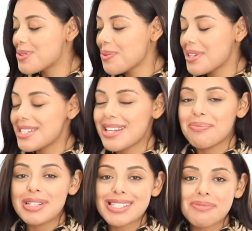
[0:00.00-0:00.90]
So they
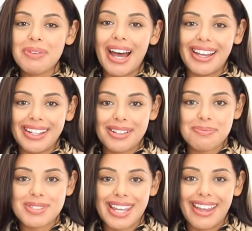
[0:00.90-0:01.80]
sent me some
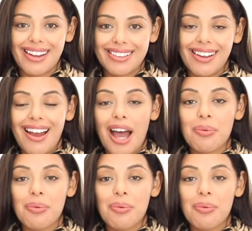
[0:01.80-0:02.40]
items and